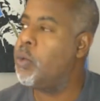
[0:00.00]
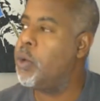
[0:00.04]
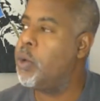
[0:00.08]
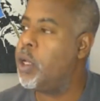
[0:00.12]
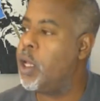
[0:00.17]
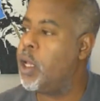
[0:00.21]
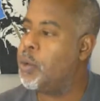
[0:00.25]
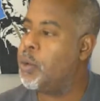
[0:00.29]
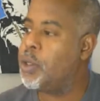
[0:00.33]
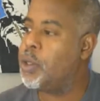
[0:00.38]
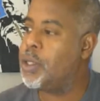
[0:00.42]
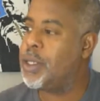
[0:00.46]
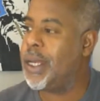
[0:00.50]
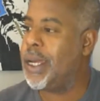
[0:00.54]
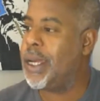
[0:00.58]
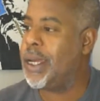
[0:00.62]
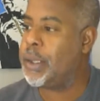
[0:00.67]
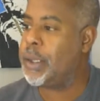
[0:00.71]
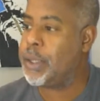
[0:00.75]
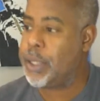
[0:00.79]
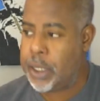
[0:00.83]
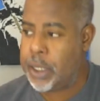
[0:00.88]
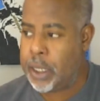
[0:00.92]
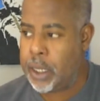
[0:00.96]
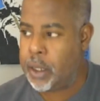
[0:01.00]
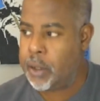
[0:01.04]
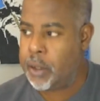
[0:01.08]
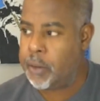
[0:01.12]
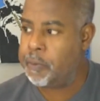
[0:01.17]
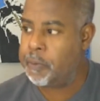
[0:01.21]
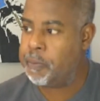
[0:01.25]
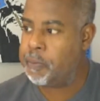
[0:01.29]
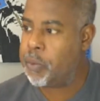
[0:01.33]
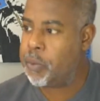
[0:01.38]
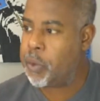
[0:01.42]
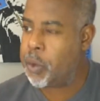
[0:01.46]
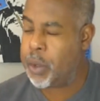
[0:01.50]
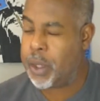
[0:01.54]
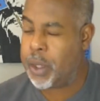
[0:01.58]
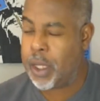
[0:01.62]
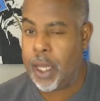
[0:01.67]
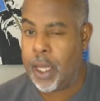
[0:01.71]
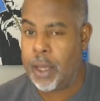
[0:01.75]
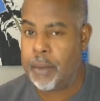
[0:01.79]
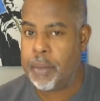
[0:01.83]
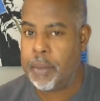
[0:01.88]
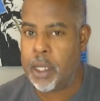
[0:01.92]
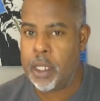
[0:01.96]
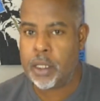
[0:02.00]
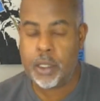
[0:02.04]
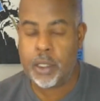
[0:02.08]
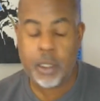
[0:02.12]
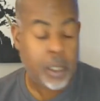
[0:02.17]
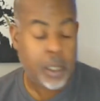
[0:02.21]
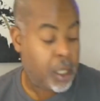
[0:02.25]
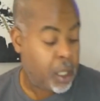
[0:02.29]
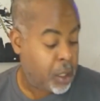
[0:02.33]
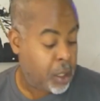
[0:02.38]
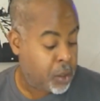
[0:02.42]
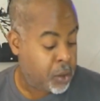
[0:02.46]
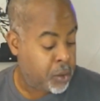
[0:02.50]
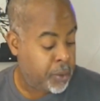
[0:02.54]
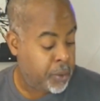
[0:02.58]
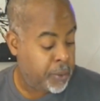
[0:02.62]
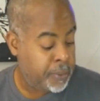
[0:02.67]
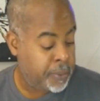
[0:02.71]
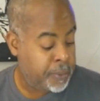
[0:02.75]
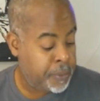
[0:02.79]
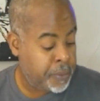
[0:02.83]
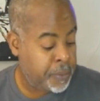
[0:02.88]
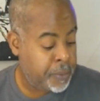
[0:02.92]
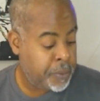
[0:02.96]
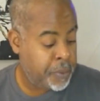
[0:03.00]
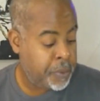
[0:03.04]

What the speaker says: when they were down 10, 8 minutes to go.